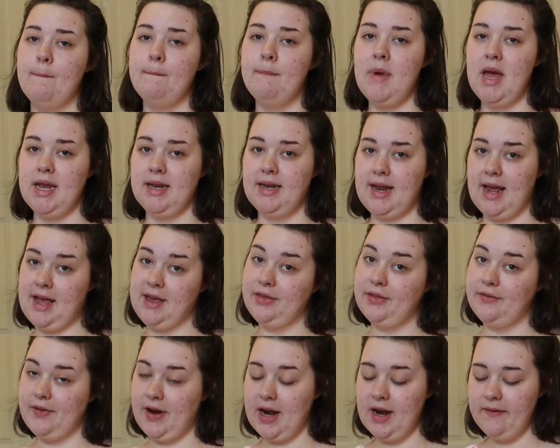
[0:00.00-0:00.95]
Monday,
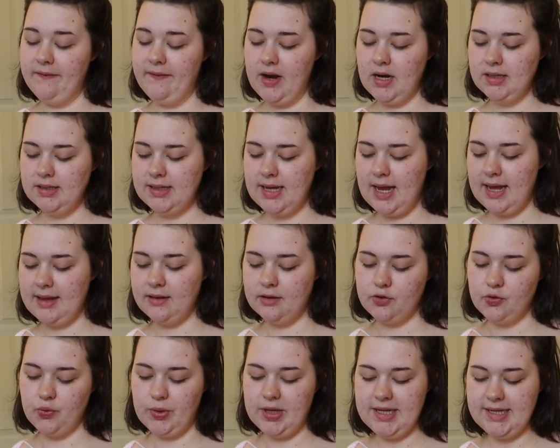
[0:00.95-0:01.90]
the very first day, the
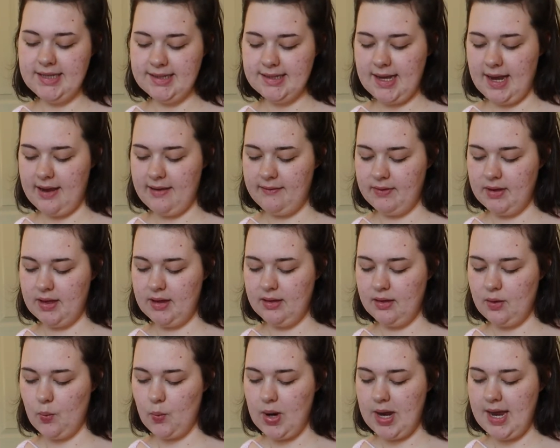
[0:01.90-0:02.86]

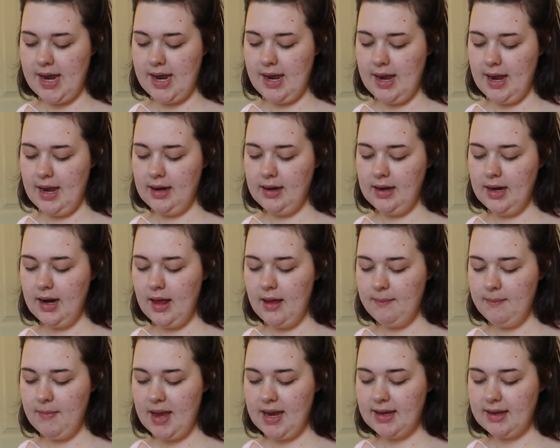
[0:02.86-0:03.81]
27th, we ended
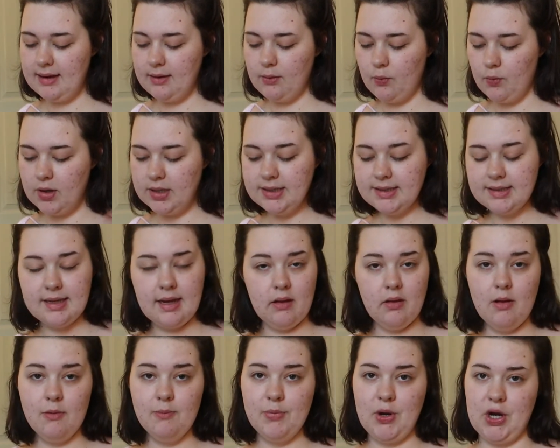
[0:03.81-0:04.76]
up making one
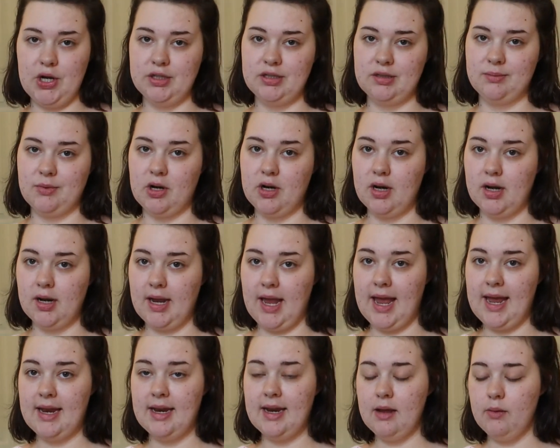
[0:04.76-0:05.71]
sale on Poshmark
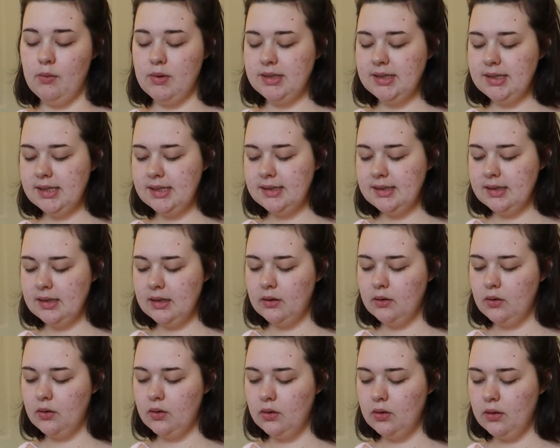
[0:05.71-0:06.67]
and it was this
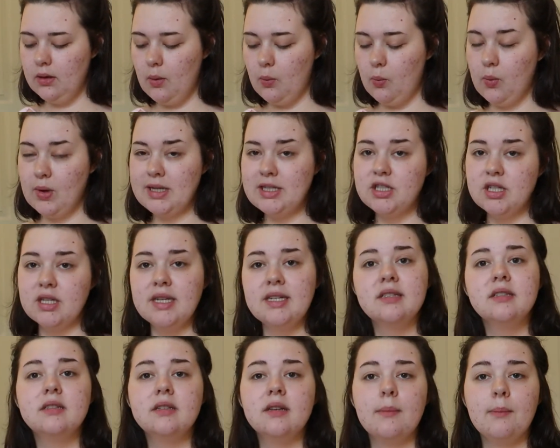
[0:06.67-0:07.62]
little wish
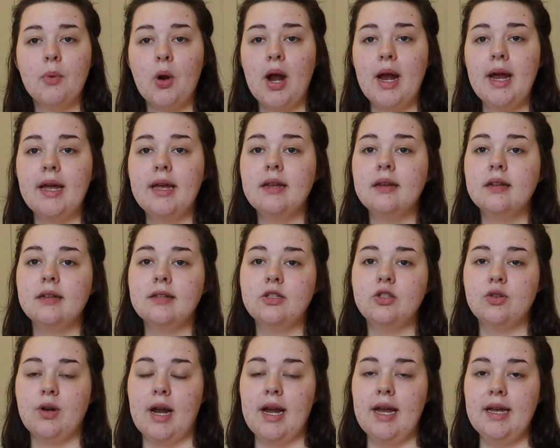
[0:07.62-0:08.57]
list brand
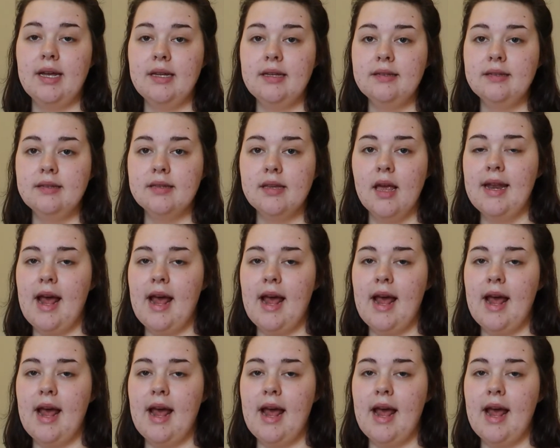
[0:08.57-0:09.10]
dress.